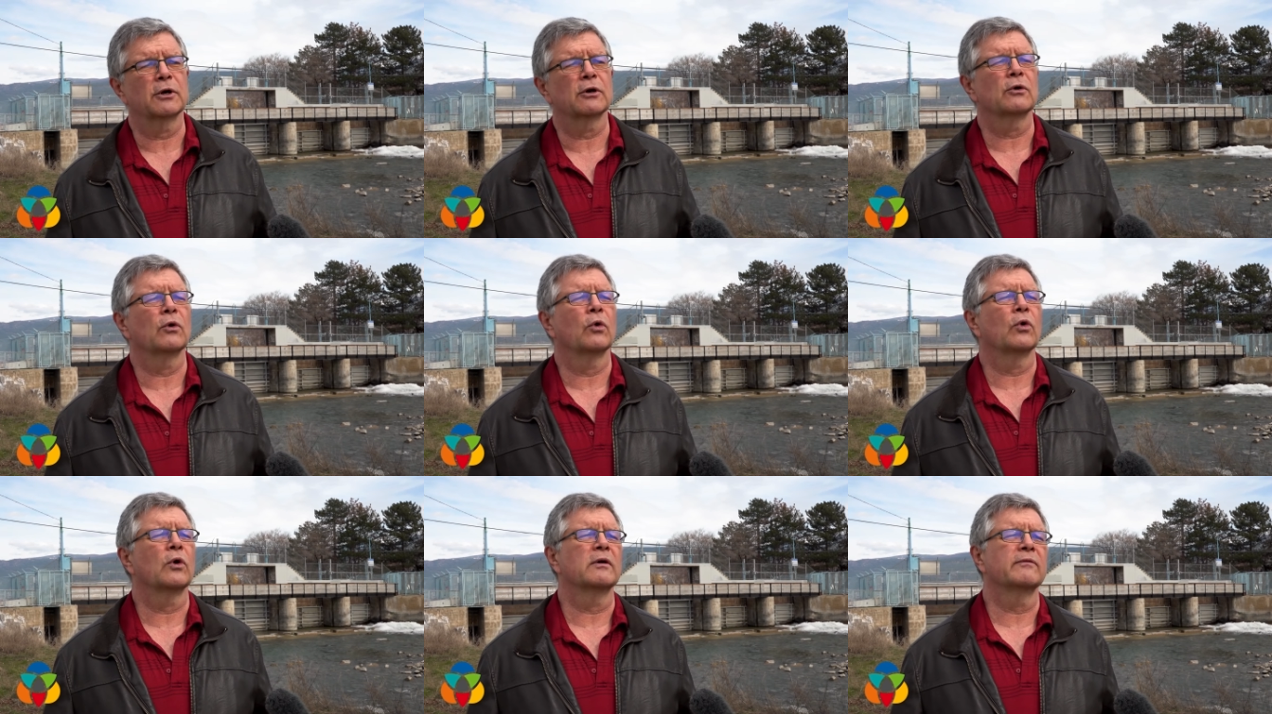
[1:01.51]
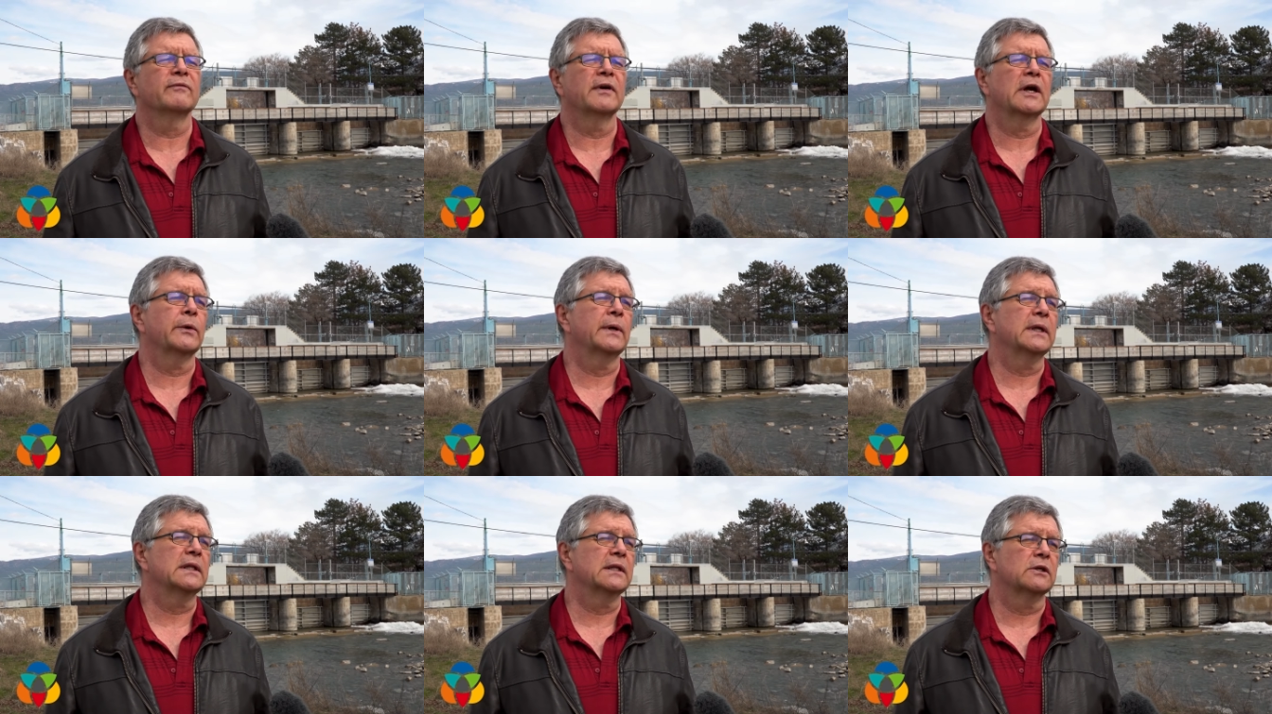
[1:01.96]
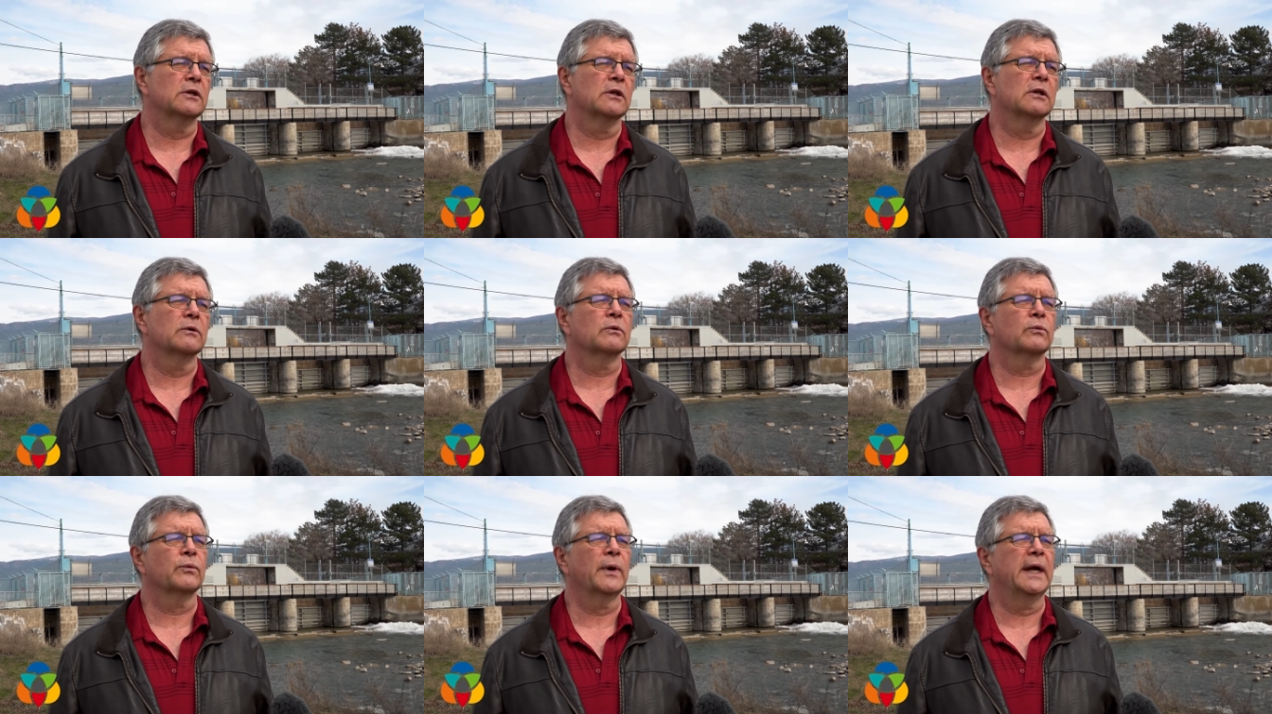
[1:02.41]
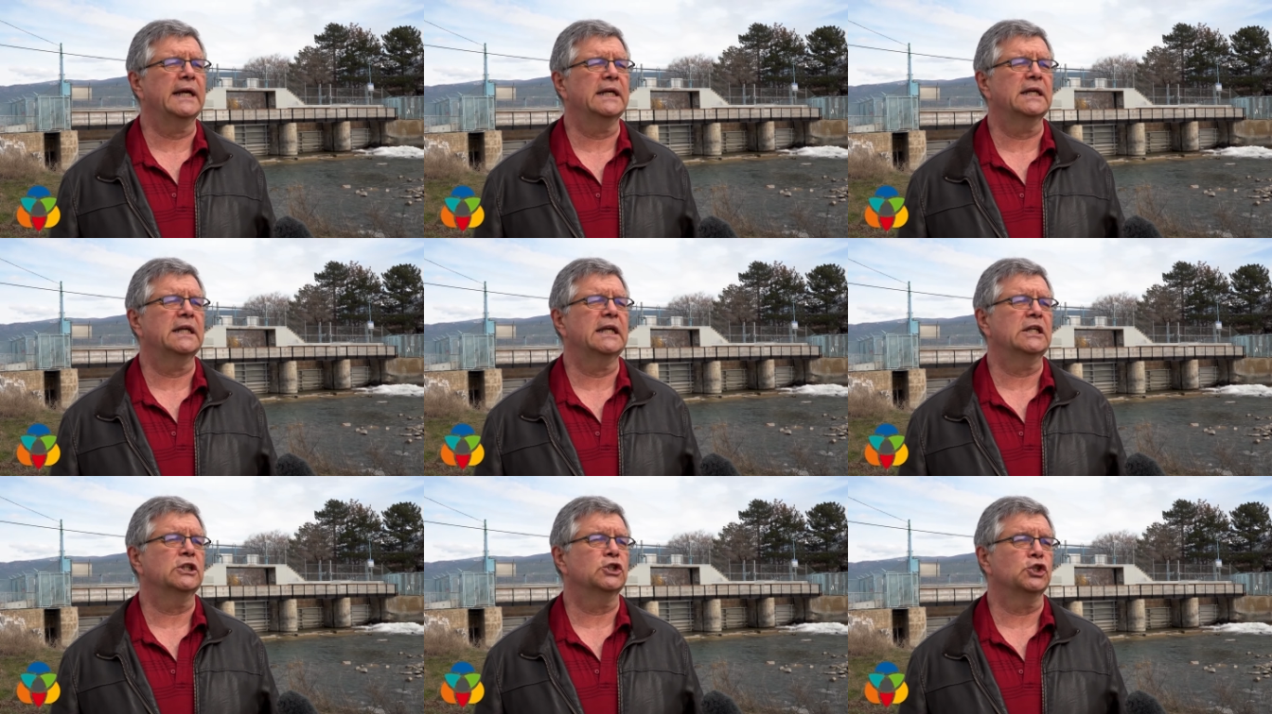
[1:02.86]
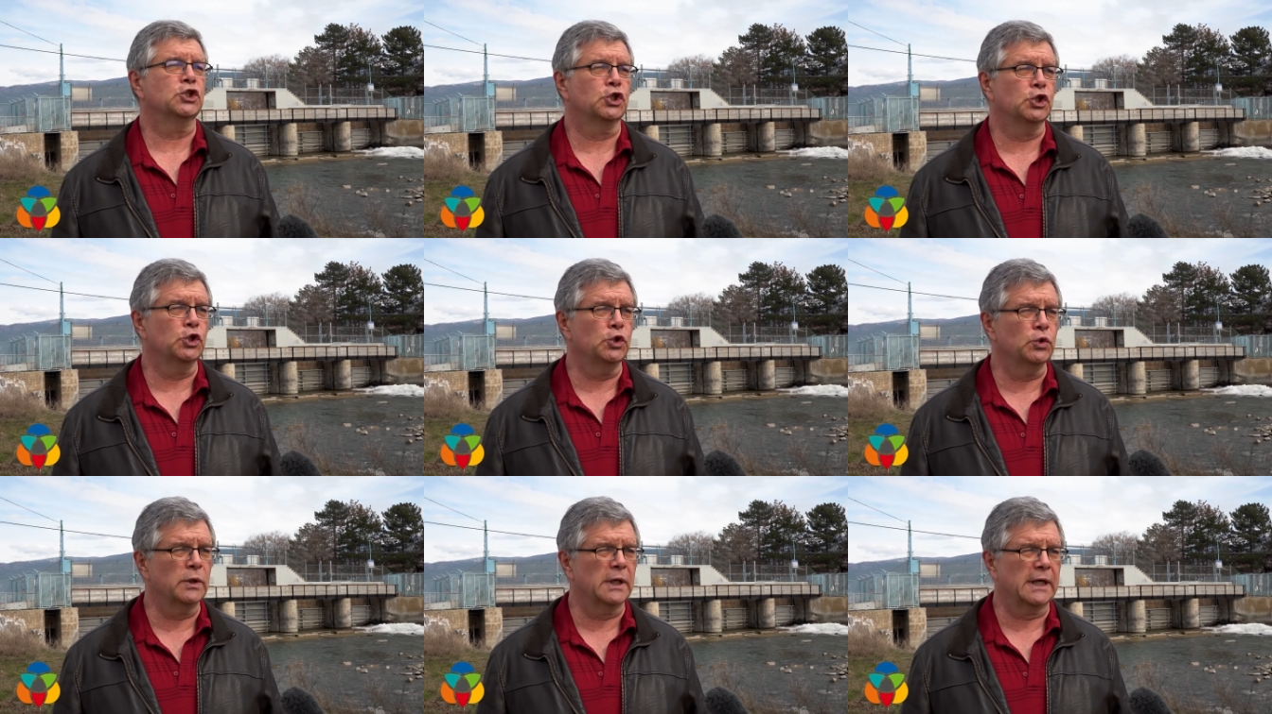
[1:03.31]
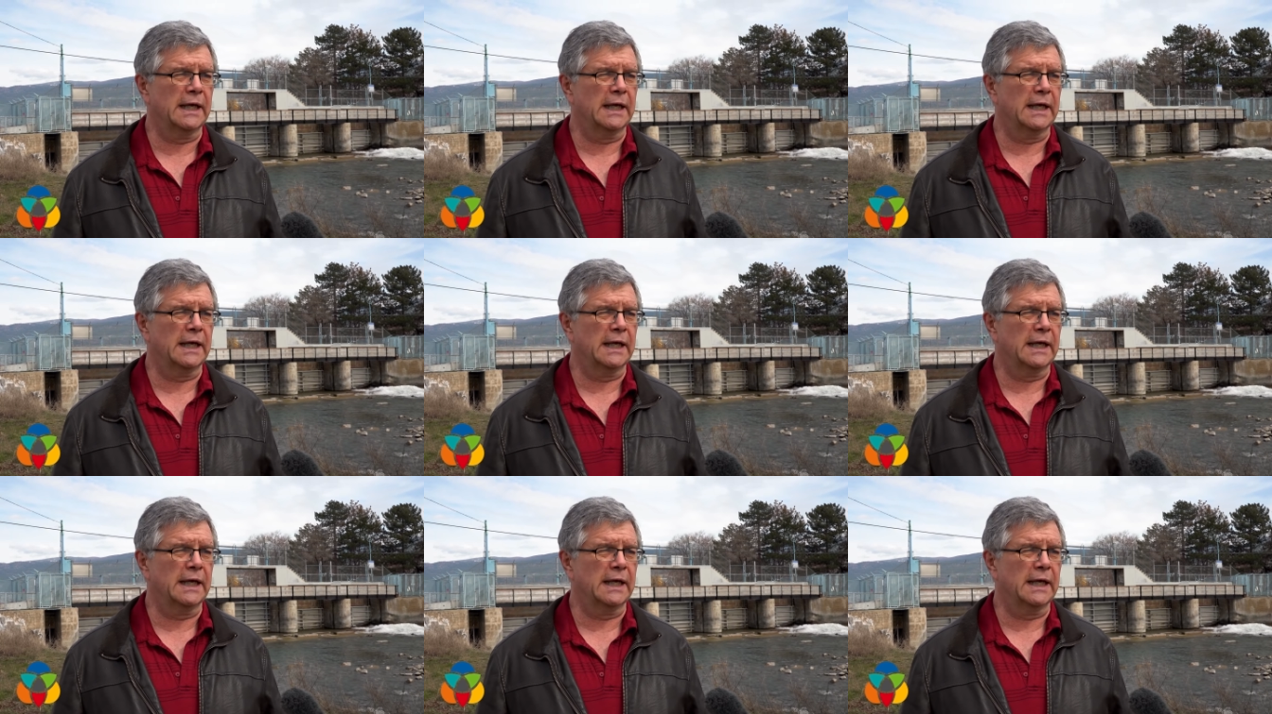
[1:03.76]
or very little rain in June